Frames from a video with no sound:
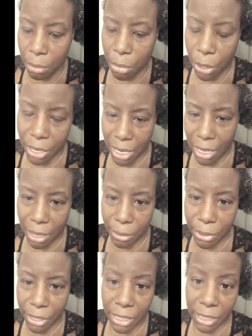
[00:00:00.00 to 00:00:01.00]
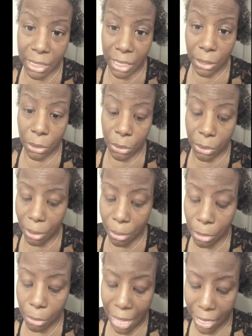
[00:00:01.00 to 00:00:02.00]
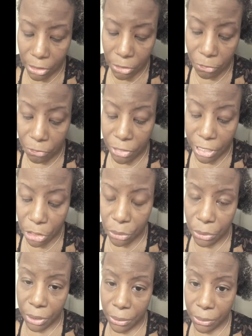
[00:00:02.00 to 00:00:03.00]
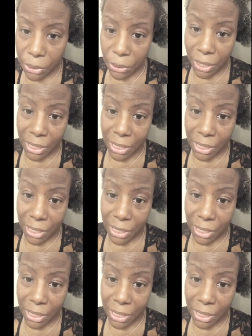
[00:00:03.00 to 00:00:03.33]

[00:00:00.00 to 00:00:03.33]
break it. I'm going to continue to do it. I'm going to add some fish oil to it,